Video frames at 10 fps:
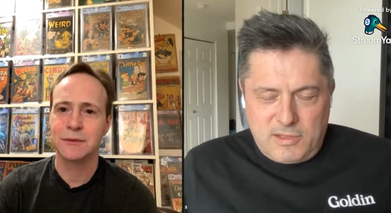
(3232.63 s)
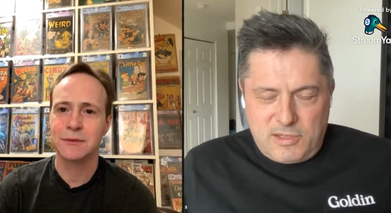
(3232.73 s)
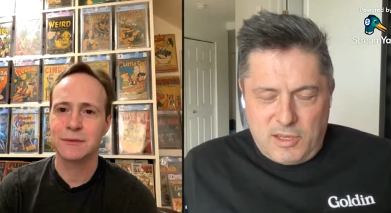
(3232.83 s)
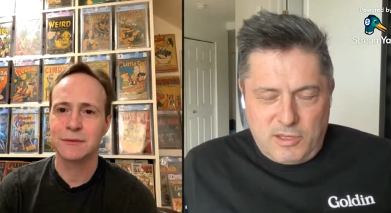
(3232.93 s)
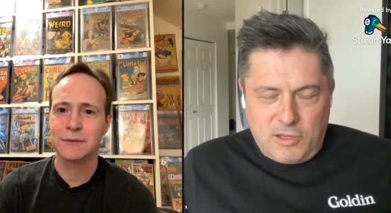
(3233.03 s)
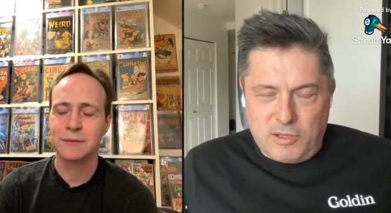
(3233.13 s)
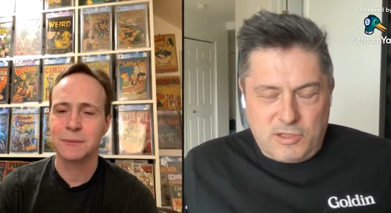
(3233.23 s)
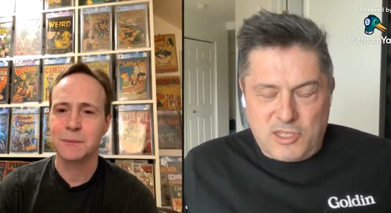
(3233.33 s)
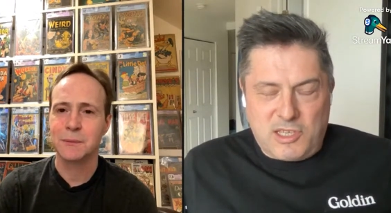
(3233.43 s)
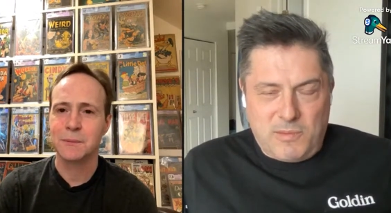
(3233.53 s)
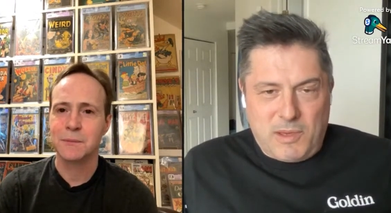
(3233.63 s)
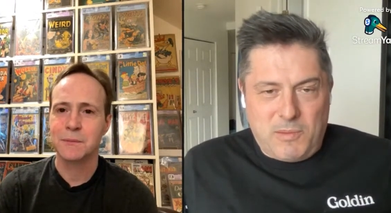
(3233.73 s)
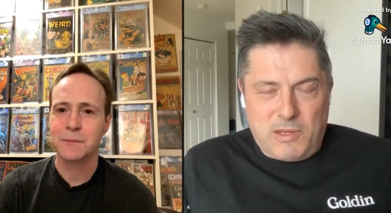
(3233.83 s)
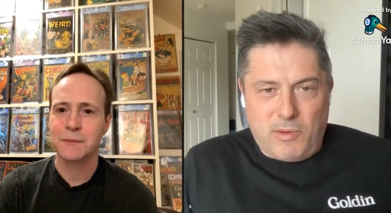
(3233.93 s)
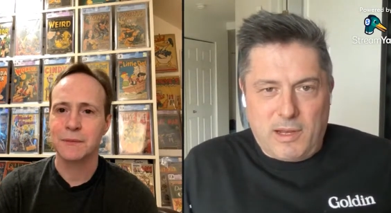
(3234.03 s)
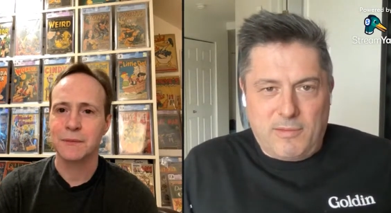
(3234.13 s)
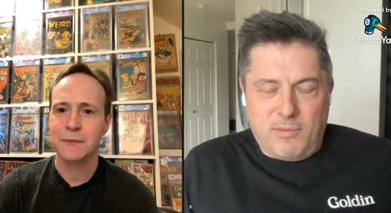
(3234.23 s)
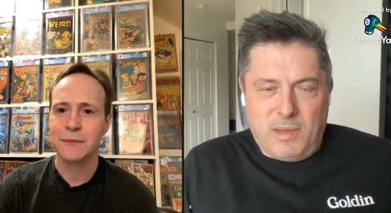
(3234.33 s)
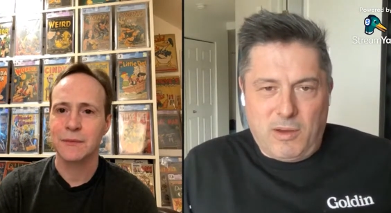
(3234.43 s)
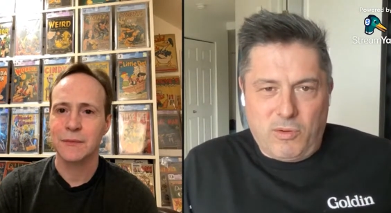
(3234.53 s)
Speaker 1: so uh, you can just email me directly
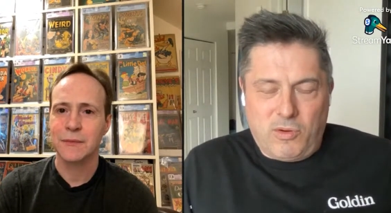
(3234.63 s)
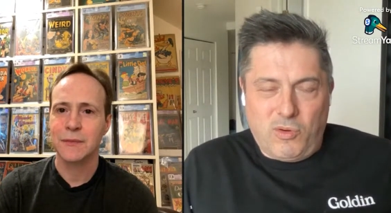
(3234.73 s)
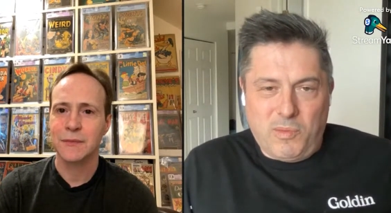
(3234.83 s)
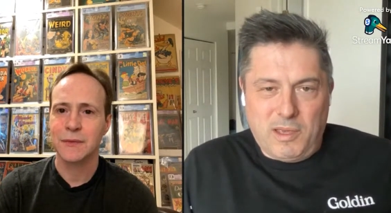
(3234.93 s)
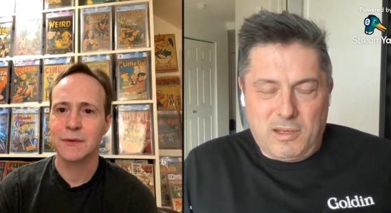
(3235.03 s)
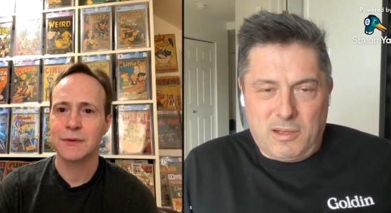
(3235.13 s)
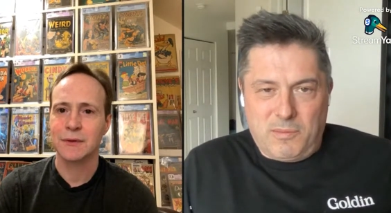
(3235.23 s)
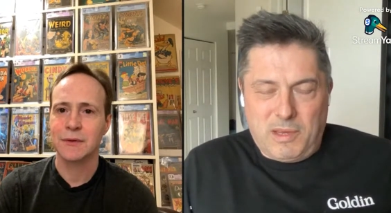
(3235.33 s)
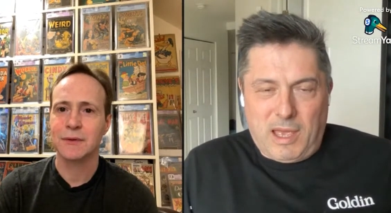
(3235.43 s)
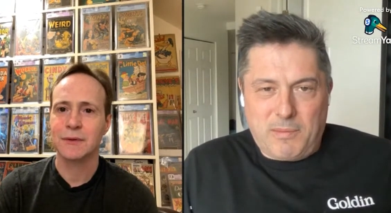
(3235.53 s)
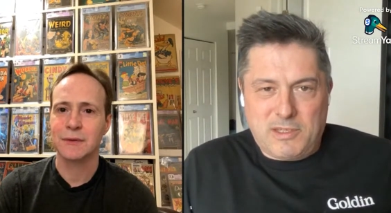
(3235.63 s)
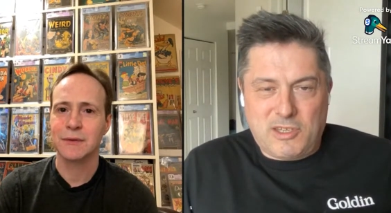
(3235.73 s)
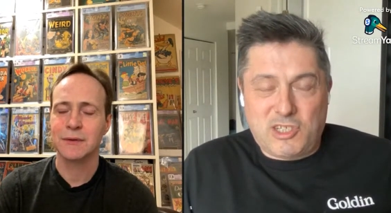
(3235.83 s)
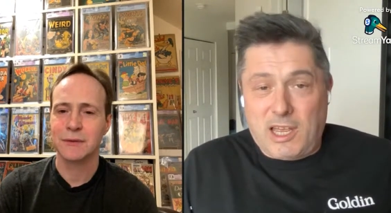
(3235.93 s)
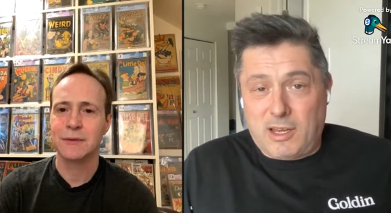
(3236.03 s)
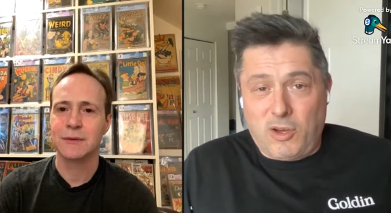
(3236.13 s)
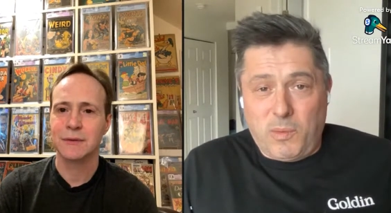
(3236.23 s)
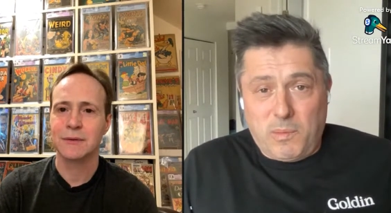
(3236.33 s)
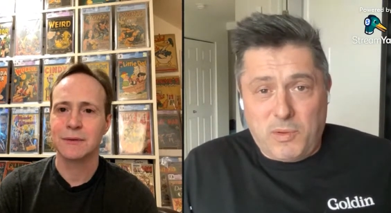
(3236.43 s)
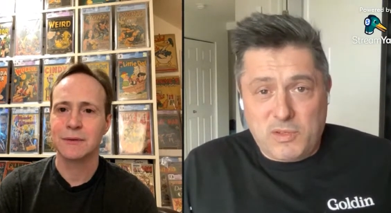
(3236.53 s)
from there or call me, and I'll be happy to chat
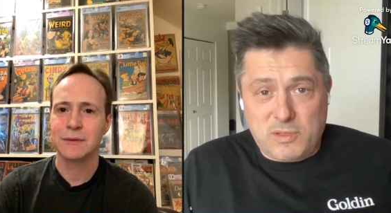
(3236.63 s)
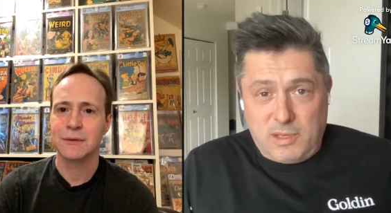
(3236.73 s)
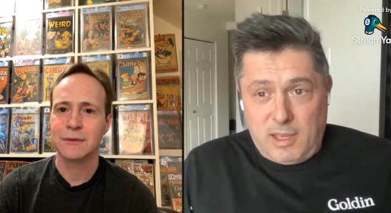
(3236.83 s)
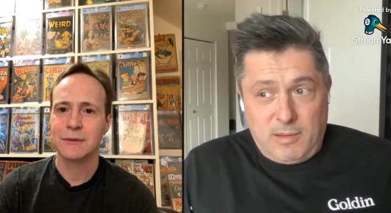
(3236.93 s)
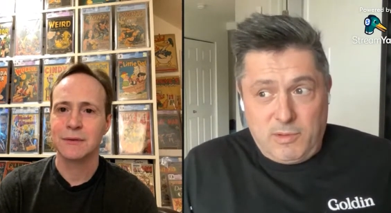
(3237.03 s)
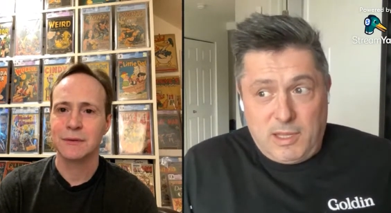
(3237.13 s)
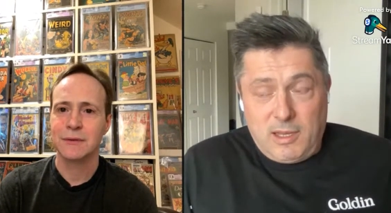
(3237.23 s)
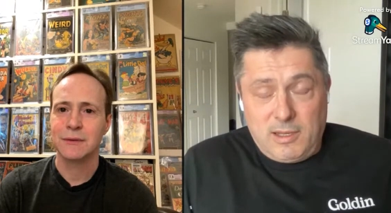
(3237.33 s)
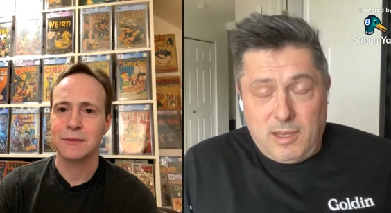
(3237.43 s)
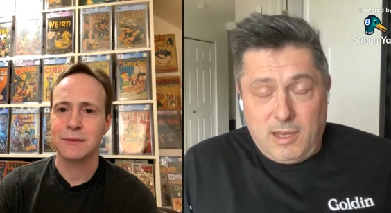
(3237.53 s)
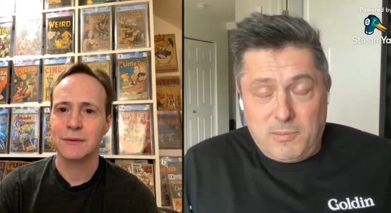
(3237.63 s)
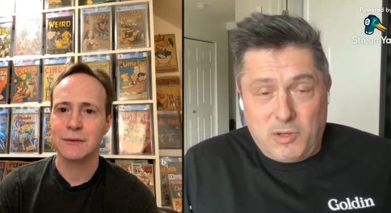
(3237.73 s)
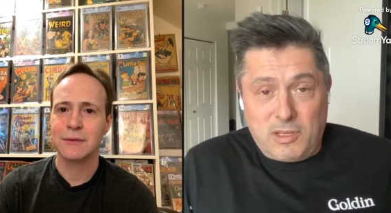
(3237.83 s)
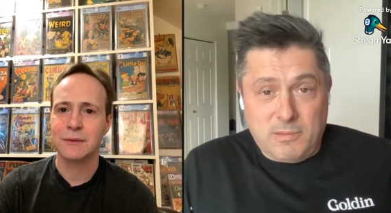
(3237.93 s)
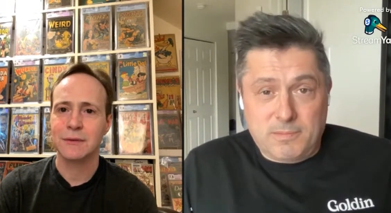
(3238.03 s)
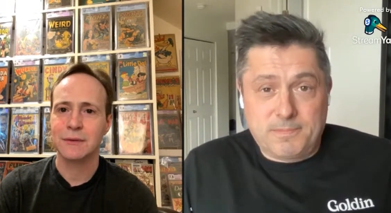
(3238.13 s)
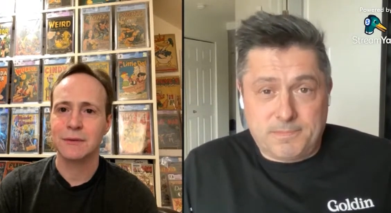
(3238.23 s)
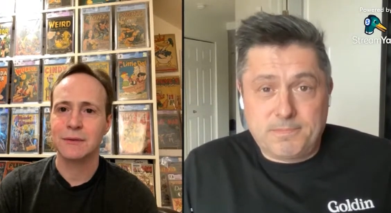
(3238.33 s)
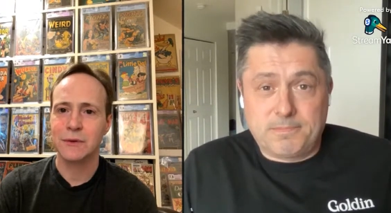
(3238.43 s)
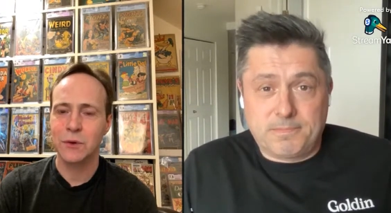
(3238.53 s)
comic books with any anybody.
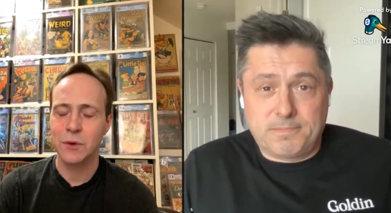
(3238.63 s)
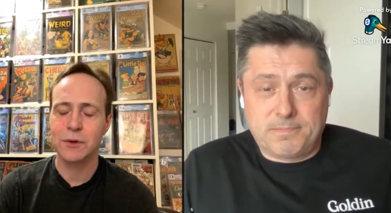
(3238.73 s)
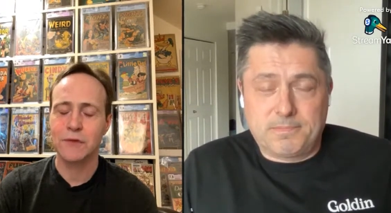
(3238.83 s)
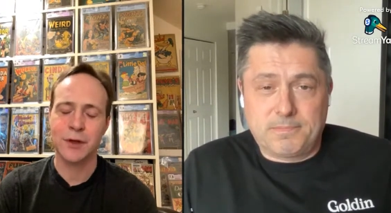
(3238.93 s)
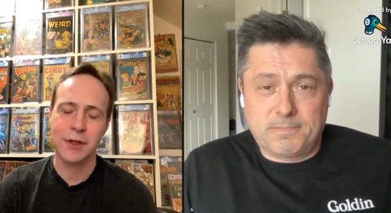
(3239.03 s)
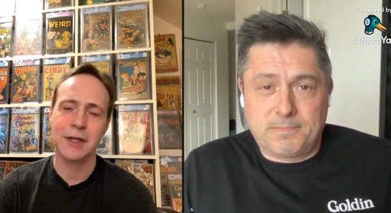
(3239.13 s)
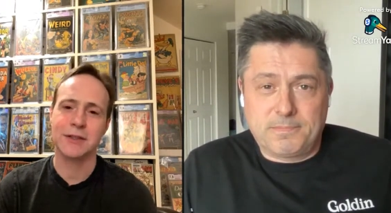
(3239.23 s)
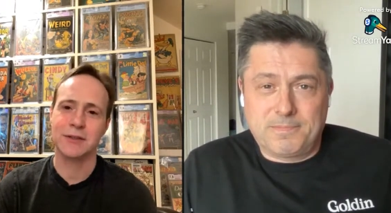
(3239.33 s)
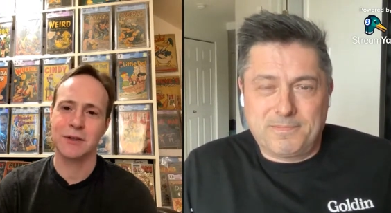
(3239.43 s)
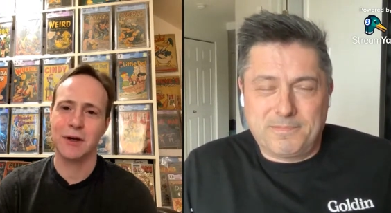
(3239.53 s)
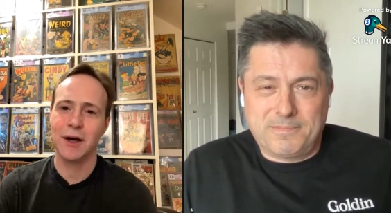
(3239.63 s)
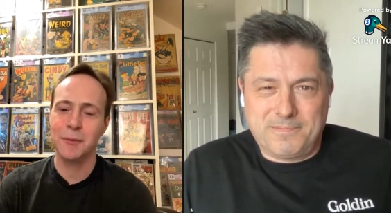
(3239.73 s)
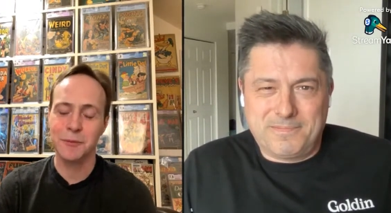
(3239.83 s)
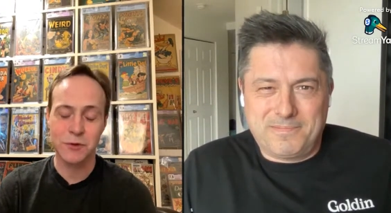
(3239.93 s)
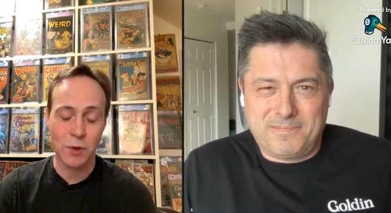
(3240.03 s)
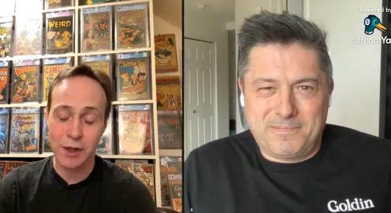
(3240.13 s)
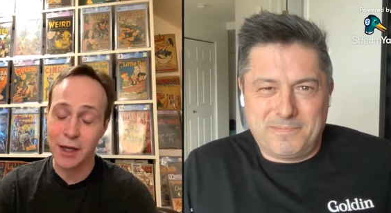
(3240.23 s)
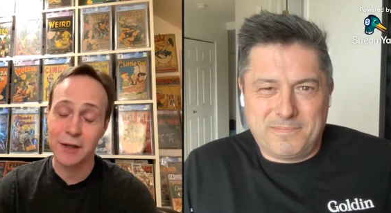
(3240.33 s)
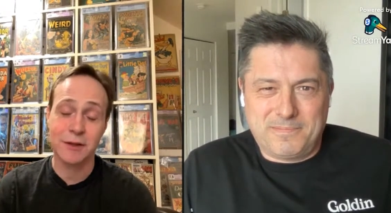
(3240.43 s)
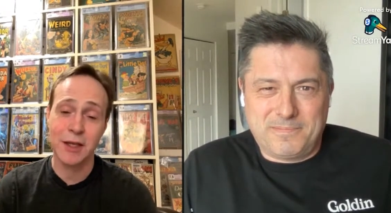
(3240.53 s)
Speaker 2: Cool, very nice. Um, so
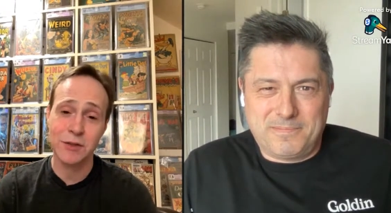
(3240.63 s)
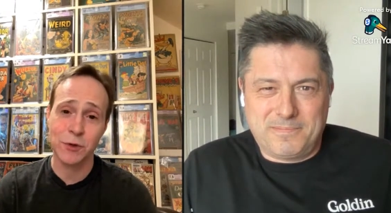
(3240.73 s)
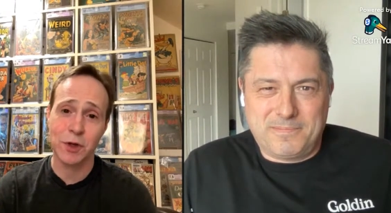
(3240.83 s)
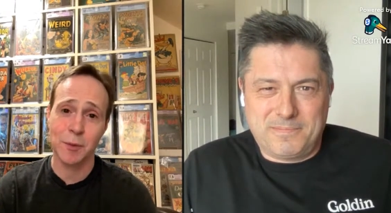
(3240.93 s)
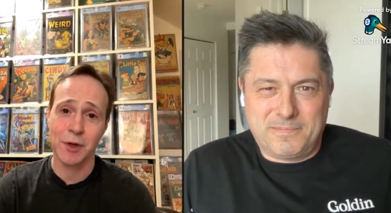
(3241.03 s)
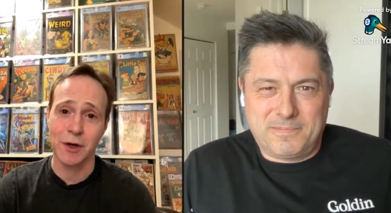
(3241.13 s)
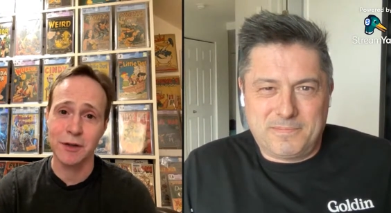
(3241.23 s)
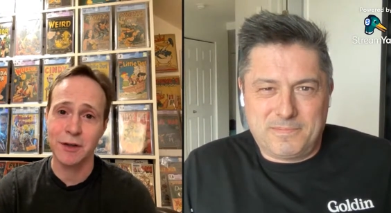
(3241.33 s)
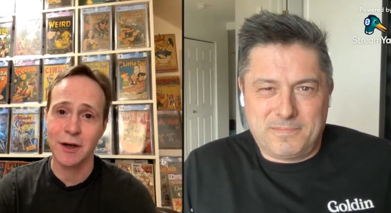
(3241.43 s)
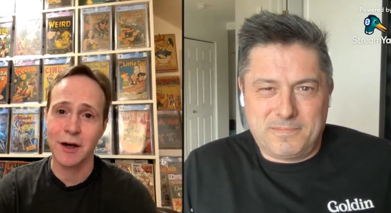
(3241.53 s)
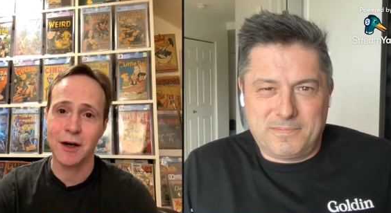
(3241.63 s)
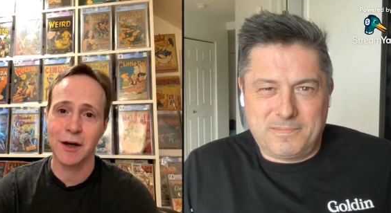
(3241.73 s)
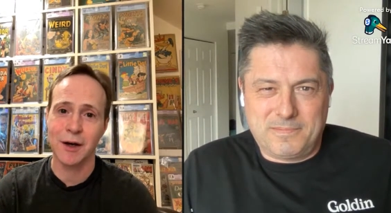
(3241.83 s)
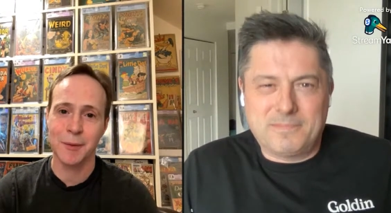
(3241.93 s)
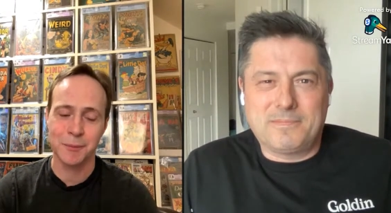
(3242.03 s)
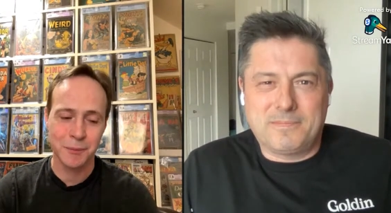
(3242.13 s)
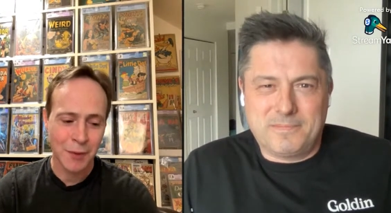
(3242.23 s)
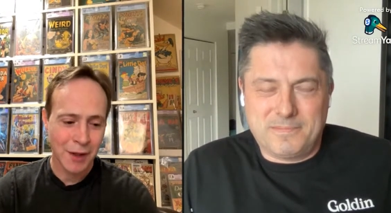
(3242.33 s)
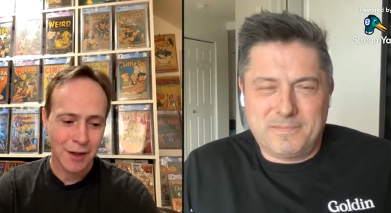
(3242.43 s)
again, thanks for coming on. Um,